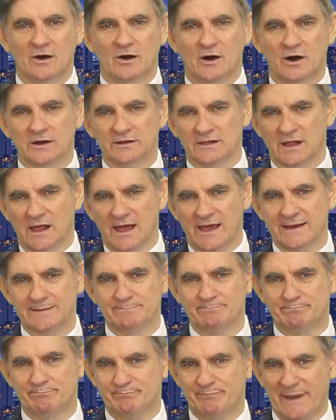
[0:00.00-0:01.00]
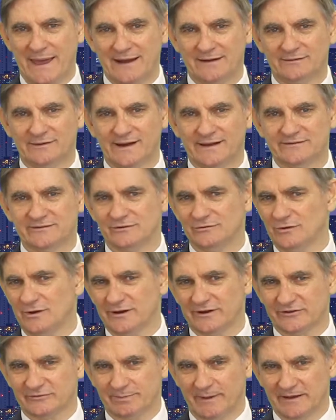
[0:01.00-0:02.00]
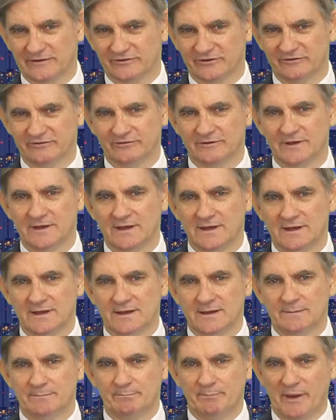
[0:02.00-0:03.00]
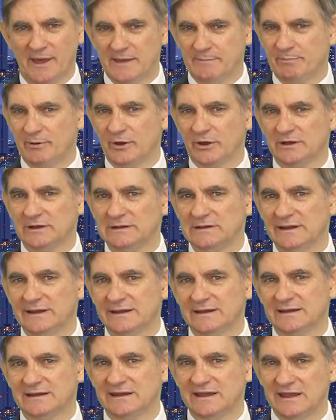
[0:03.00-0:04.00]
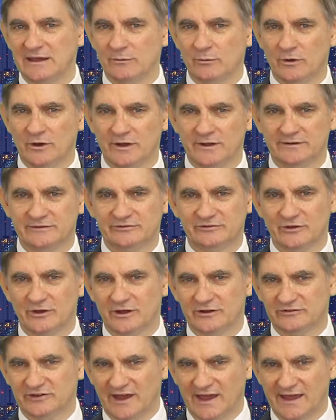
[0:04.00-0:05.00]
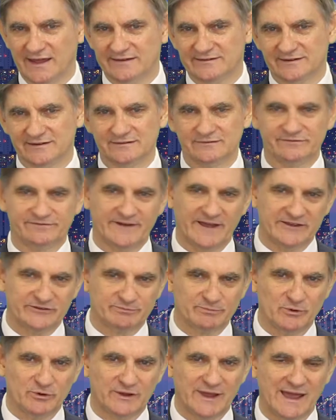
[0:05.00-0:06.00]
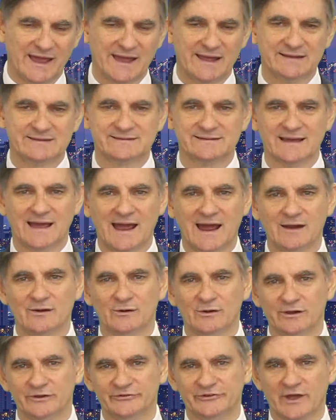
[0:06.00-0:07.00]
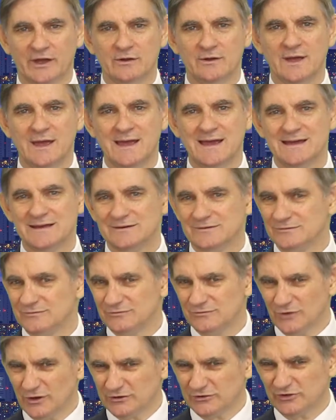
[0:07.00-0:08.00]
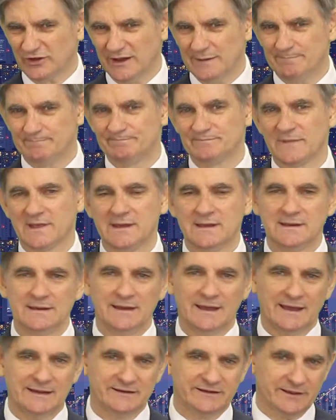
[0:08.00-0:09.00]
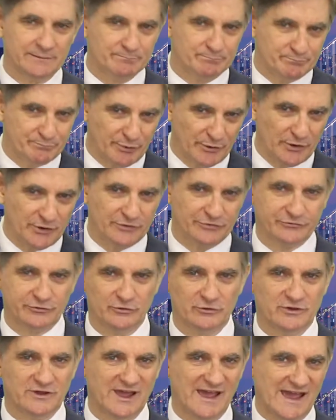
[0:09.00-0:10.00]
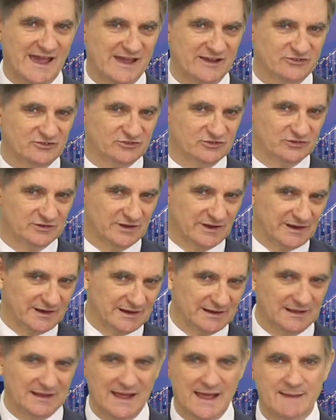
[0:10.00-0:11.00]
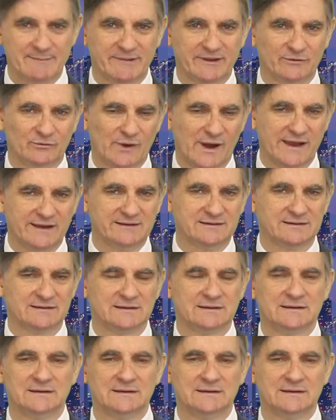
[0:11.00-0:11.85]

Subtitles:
Online banner ads are not expensive. Pay-per-click keyword search ads and Facebook ads are also not cheap and can burn through cash at an alarming rate.